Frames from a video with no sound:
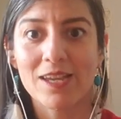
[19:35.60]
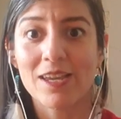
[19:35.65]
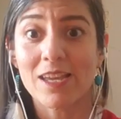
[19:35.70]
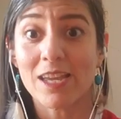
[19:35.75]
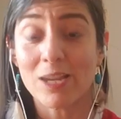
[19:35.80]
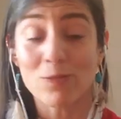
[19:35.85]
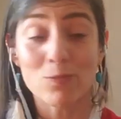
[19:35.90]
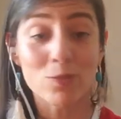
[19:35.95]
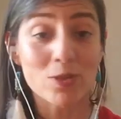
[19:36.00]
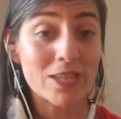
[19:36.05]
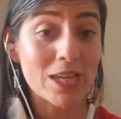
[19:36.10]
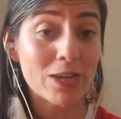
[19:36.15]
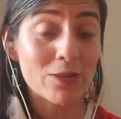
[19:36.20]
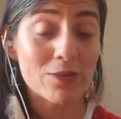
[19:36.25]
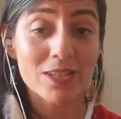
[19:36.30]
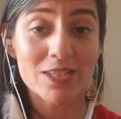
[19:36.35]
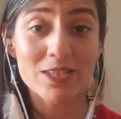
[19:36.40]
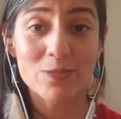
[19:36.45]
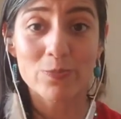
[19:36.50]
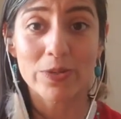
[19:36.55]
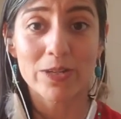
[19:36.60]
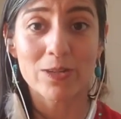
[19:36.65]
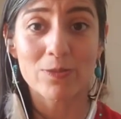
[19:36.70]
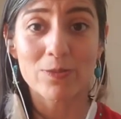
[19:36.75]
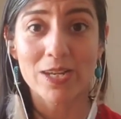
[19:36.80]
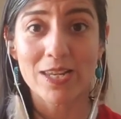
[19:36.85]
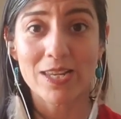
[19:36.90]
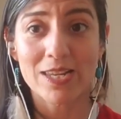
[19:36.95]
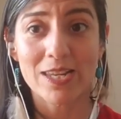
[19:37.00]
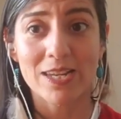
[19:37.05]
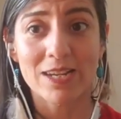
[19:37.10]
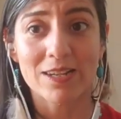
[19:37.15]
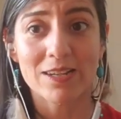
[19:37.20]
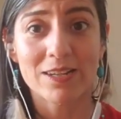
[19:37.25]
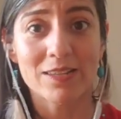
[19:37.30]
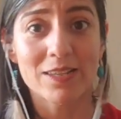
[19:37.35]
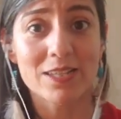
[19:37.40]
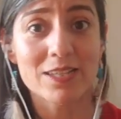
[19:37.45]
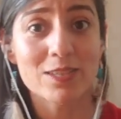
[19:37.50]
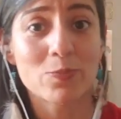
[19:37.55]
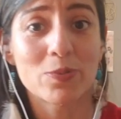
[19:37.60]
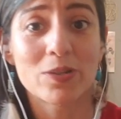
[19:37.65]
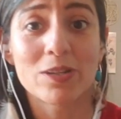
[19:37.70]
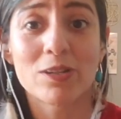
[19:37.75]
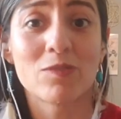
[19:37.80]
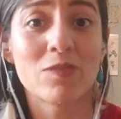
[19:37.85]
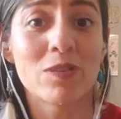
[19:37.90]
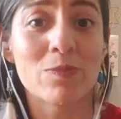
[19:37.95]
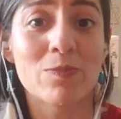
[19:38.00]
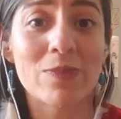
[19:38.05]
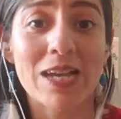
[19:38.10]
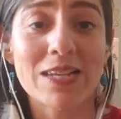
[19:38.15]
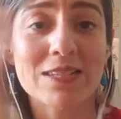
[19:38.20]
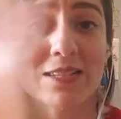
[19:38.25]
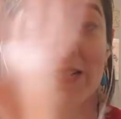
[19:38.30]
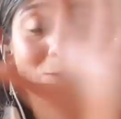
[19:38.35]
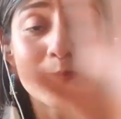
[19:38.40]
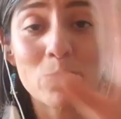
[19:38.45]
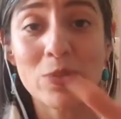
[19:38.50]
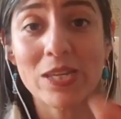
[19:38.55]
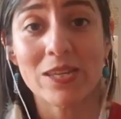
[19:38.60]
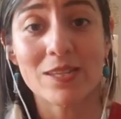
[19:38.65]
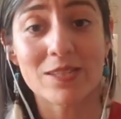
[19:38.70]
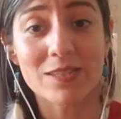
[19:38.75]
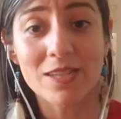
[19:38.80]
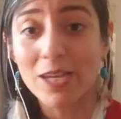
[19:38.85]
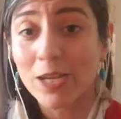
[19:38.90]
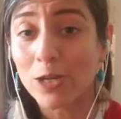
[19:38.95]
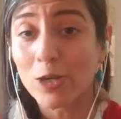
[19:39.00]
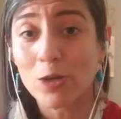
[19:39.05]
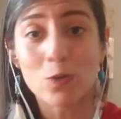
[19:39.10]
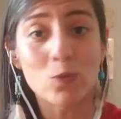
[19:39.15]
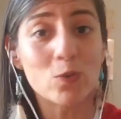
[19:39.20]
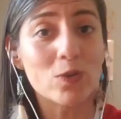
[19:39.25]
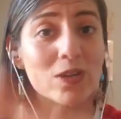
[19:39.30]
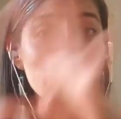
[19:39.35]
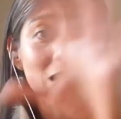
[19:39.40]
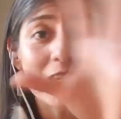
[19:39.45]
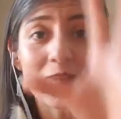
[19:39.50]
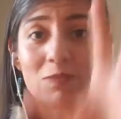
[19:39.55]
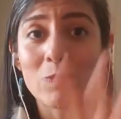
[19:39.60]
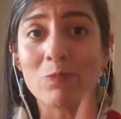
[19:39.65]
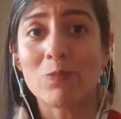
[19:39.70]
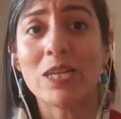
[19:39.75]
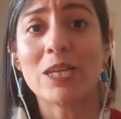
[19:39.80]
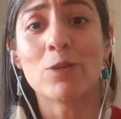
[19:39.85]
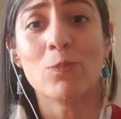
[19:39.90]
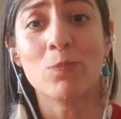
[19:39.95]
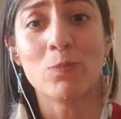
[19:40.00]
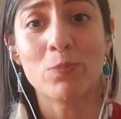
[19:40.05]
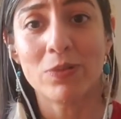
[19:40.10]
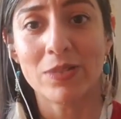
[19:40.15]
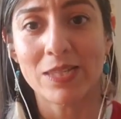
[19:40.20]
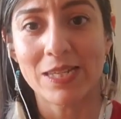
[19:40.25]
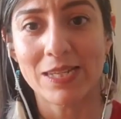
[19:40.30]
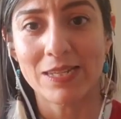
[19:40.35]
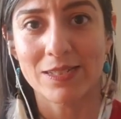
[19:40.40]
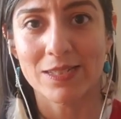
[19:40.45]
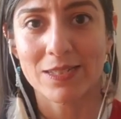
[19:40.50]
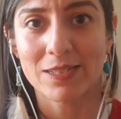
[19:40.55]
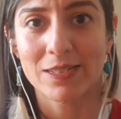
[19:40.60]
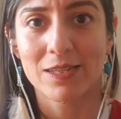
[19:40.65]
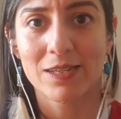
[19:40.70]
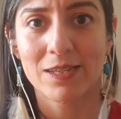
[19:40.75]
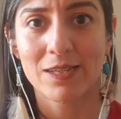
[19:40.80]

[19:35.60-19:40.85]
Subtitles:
And without this part right here, this part of the masterpiece wouldn't even be complete.